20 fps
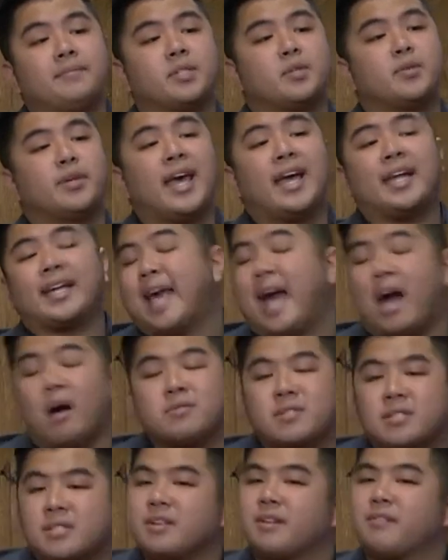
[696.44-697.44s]
get
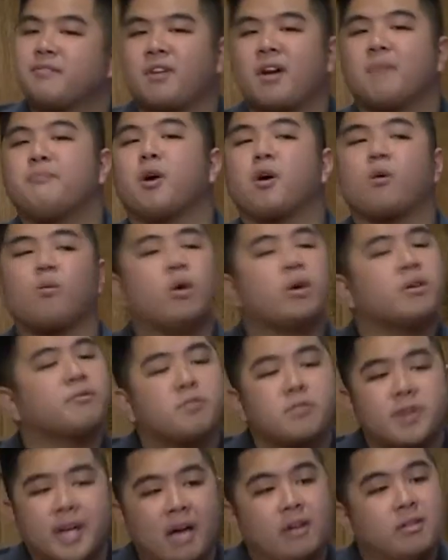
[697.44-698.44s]
counseling from our wonderful
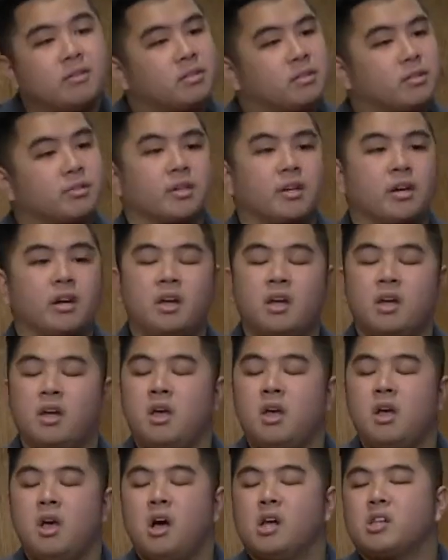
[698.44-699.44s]
counselor.
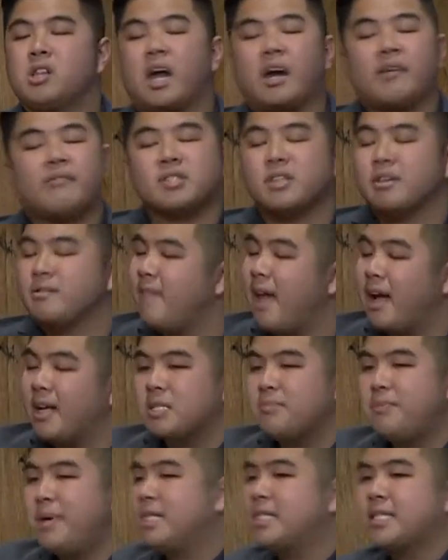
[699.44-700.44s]
A lot of us have not
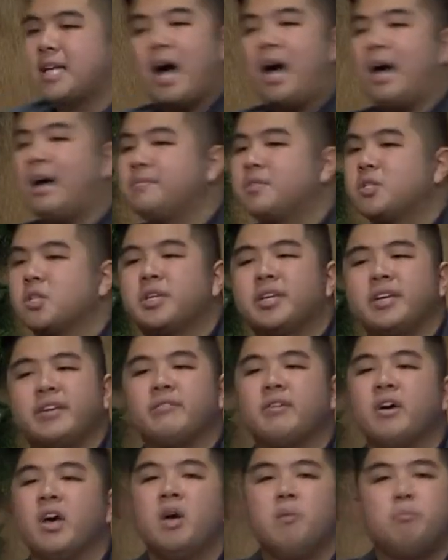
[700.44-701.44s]
spent time to give